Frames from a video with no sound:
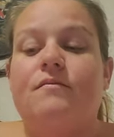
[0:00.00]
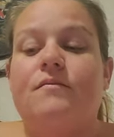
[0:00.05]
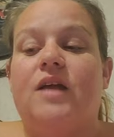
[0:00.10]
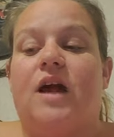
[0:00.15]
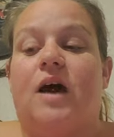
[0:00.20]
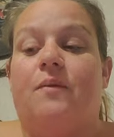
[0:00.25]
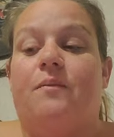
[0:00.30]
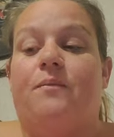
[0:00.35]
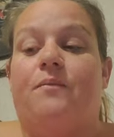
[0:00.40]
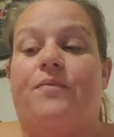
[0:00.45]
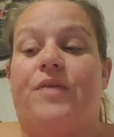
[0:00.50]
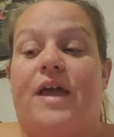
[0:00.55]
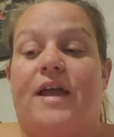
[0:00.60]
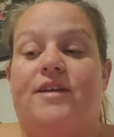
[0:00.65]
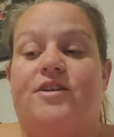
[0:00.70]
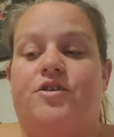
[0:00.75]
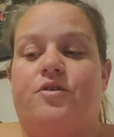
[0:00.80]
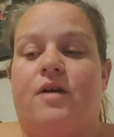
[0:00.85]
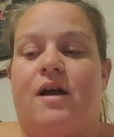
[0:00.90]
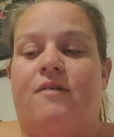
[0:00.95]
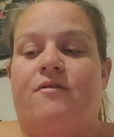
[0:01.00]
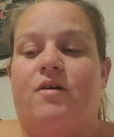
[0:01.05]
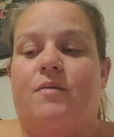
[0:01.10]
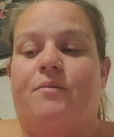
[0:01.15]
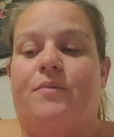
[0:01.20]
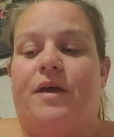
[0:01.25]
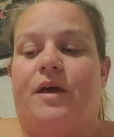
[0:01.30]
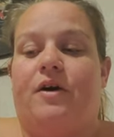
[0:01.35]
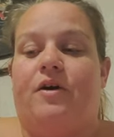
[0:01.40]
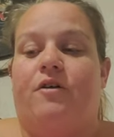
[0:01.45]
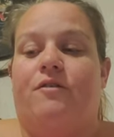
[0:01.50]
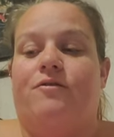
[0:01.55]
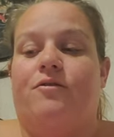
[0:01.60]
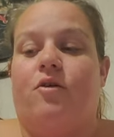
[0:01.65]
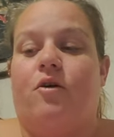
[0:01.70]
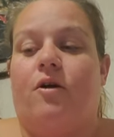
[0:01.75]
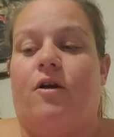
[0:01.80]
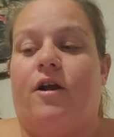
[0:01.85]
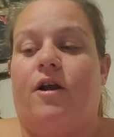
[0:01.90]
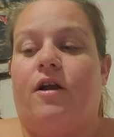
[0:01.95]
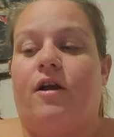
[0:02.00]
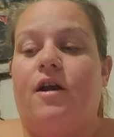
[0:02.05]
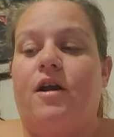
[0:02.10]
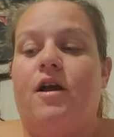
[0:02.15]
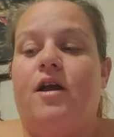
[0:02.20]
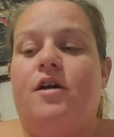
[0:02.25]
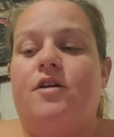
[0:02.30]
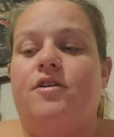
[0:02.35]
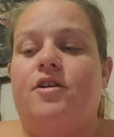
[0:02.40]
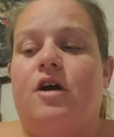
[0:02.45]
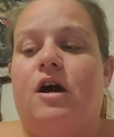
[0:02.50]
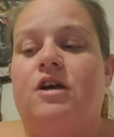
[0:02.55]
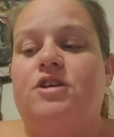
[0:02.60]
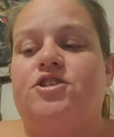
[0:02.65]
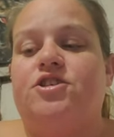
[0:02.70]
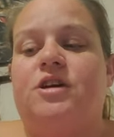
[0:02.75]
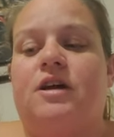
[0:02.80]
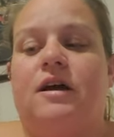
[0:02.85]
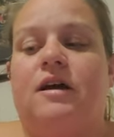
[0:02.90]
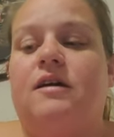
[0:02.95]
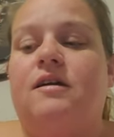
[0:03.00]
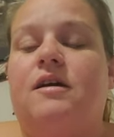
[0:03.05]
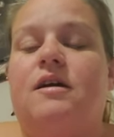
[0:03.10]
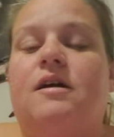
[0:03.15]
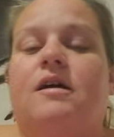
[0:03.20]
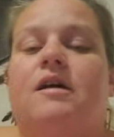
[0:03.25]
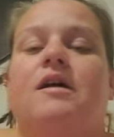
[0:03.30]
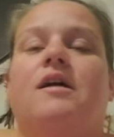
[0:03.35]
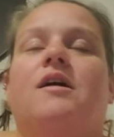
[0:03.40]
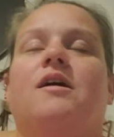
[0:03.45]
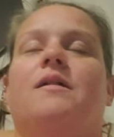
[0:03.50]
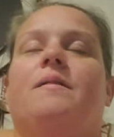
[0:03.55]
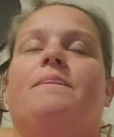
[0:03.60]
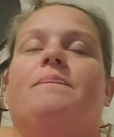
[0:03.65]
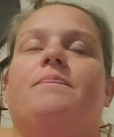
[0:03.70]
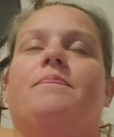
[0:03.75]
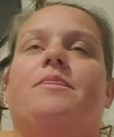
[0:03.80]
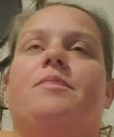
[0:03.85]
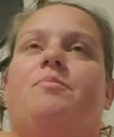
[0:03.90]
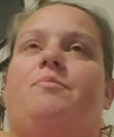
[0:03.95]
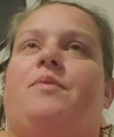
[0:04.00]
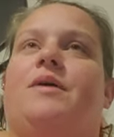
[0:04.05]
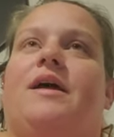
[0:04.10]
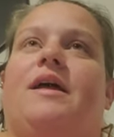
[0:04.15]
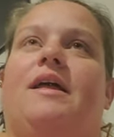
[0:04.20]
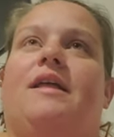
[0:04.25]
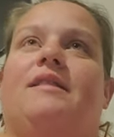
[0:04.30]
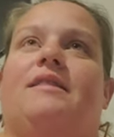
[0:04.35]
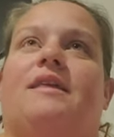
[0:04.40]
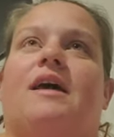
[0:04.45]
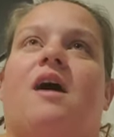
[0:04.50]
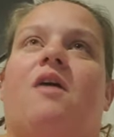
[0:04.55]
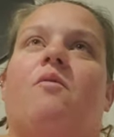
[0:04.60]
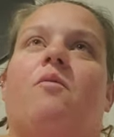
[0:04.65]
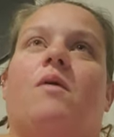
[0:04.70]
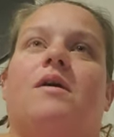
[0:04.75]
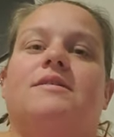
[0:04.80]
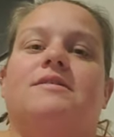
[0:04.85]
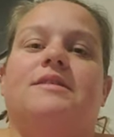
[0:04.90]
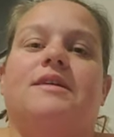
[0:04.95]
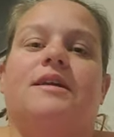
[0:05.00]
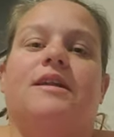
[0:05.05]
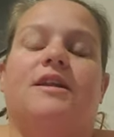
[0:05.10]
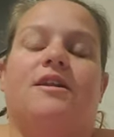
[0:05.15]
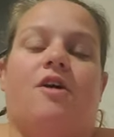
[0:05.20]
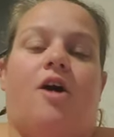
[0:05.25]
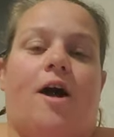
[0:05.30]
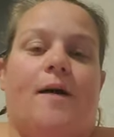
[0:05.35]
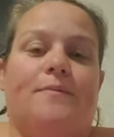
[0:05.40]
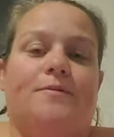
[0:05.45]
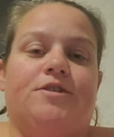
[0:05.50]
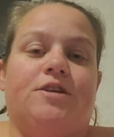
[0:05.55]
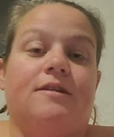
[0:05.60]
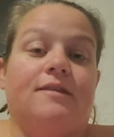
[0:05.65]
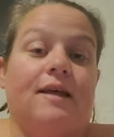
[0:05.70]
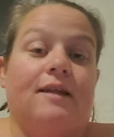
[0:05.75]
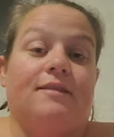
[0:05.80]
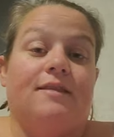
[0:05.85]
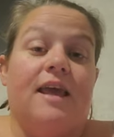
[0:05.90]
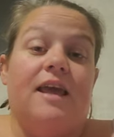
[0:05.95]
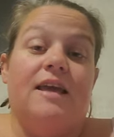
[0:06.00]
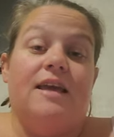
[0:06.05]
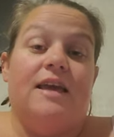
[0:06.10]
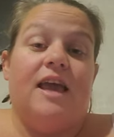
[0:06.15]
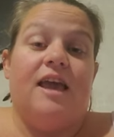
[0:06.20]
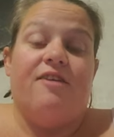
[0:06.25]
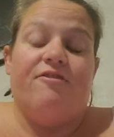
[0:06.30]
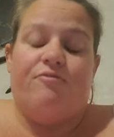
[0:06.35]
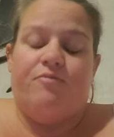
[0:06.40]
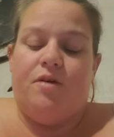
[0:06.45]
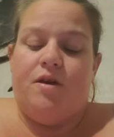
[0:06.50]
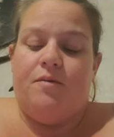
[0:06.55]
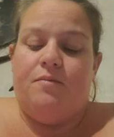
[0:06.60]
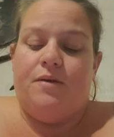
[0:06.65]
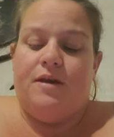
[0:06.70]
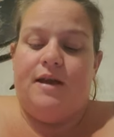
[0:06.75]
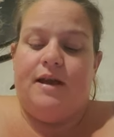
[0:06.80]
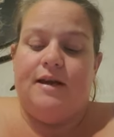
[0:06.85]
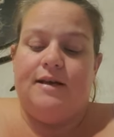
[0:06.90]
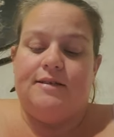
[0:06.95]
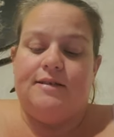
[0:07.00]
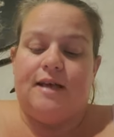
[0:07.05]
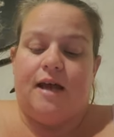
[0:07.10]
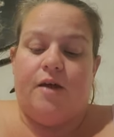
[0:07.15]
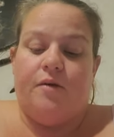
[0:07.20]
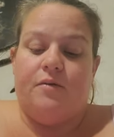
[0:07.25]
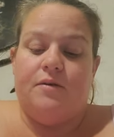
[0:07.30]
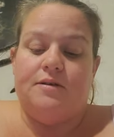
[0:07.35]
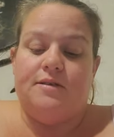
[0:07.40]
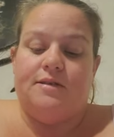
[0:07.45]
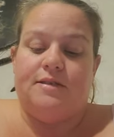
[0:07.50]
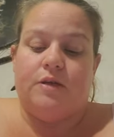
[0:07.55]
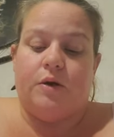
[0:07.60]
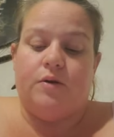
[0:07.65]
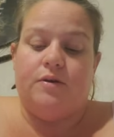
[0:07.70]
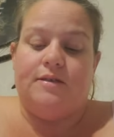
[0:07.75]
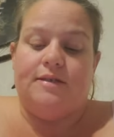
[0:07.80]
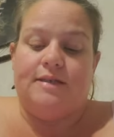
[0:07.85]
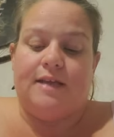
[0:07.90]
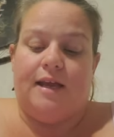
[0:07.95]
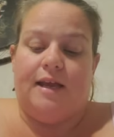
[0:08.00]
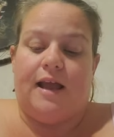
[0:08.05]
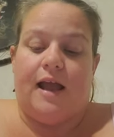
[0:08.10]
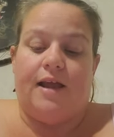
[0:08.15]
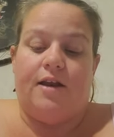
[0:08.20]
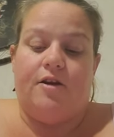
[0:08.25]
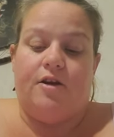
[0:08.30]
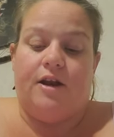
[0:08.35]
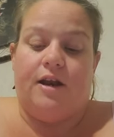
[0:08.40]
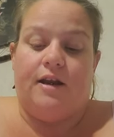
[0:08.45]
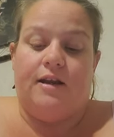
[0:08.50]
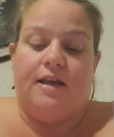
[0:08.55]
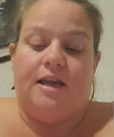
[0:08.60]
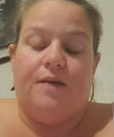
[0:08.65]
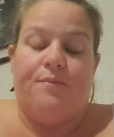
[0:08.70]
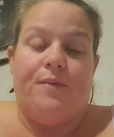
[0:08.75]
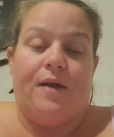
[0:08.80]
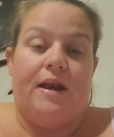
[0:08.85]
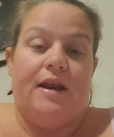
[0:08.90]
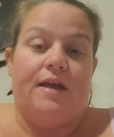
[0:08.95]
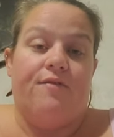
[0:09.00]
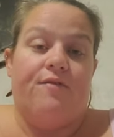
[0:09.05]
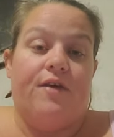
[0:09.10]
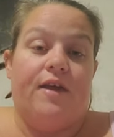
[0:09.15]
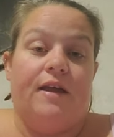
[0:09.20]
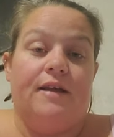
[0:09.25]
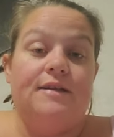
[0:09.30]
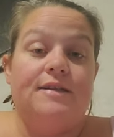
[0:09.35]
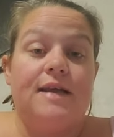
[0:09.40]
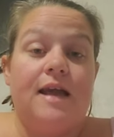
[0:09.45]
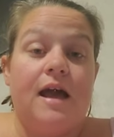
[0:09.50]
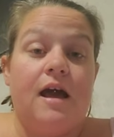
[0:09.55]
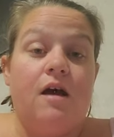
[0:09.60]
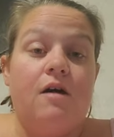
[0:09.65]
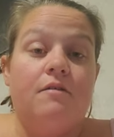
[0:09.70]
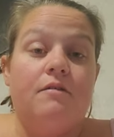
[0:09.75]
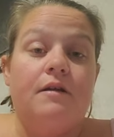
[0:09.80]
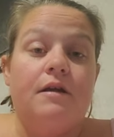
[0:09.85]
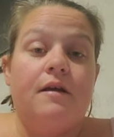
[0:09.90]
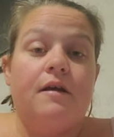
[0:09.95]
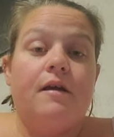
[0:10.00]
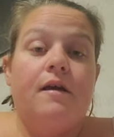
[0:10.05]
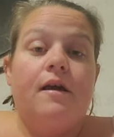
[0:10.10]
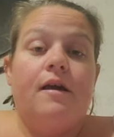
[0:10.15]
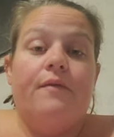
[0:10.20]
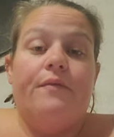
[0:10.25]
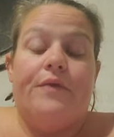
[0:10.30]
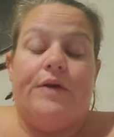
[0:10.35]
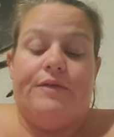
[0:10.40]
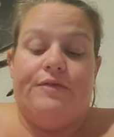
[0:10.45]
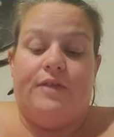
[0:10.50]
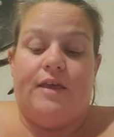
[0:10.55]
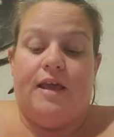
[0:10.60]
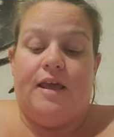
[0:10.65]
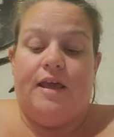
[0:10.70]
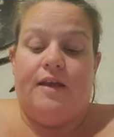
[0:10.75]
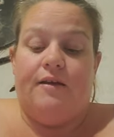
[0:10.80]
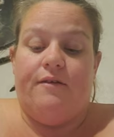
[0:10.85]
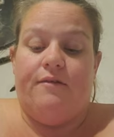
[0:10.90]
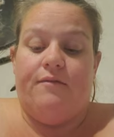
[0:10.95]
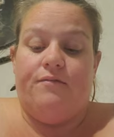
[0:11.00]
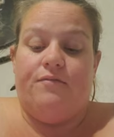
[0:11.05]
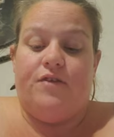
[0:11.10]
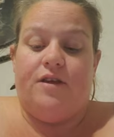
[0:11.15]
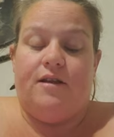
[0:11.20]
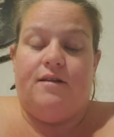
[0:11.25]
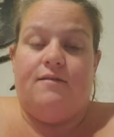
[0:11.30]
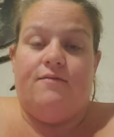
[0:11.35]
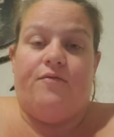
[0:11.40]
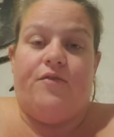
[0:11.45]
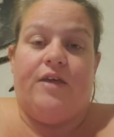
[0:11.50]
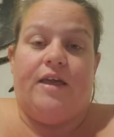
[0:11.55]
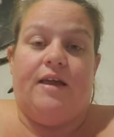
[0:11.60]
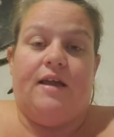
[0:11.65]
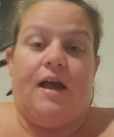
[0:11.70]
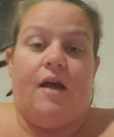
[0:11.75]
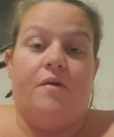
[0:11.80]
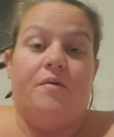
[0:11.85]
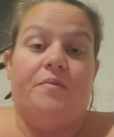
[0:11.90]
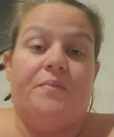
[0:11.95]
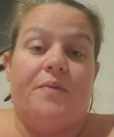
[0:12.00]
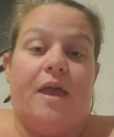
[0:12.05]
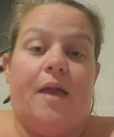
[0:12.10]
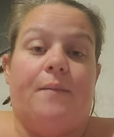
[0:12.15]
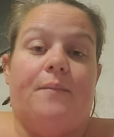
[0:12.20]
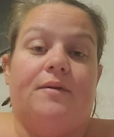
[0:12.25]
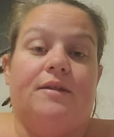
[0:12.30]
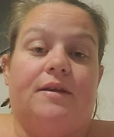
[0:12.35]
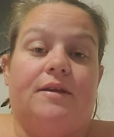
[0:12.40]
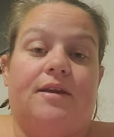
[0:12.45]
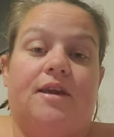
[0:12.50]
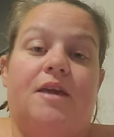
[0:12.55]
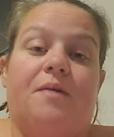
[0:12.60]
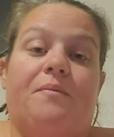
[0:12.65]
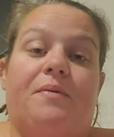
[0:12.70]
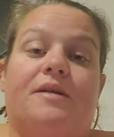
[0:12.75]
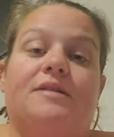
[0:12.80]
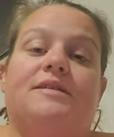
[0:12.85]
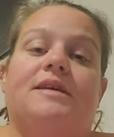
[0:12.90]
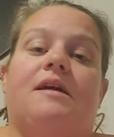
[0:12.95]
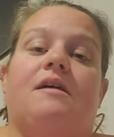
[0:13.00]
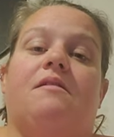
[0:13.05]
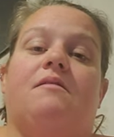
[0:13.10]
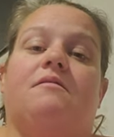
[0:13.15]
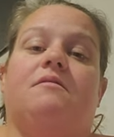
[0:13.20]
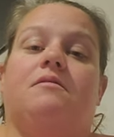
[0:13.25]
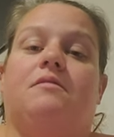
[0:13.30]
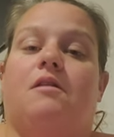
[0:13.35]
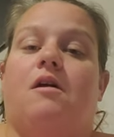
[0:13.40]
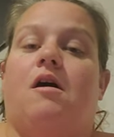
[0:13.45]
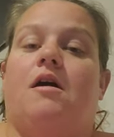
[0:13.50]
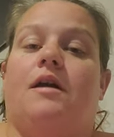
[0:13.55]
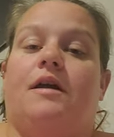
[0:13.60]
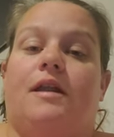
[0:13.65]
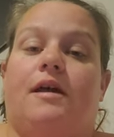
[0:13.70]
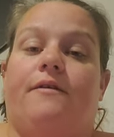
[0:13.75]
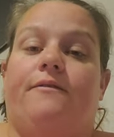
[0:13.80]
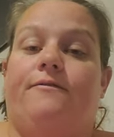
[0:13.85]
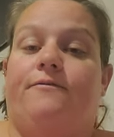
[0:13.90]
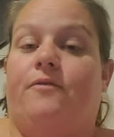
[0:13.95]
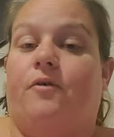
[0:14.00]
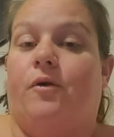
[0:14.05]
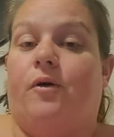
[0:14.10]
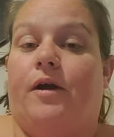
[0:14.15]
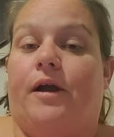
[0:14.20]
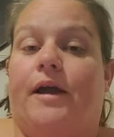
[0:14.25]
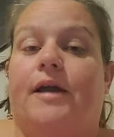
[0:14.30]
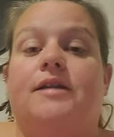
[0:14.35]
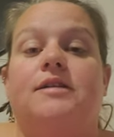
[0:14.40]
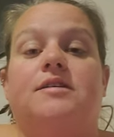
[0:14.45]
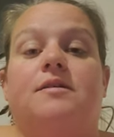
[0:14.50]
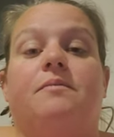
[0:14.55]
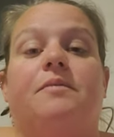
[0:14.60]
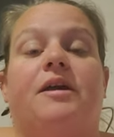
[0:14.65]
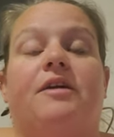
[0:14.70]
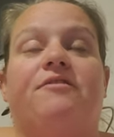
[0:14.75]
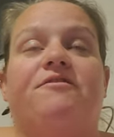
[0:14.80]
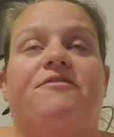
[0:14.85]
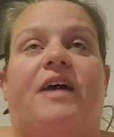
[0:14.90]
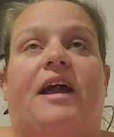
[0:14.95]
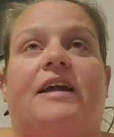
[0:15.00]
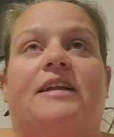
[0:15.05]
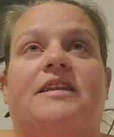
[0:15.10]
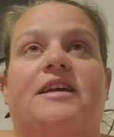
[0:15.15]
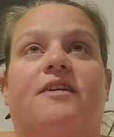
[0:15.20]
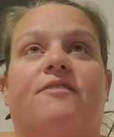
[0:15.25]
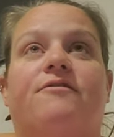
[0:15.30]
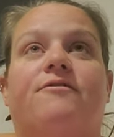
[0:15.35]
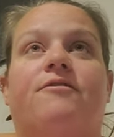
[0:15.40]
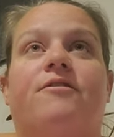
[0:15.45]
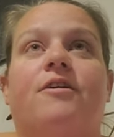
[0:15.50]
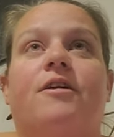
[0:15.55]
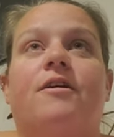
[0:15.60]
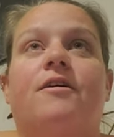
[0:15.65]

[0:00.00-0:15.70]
a, they do have a pill for nausea, but that wasn't an option that they gave me because I was so sick I couldn't keep anything down that they didn't think I would be able to keep it down long enough for it to be effective.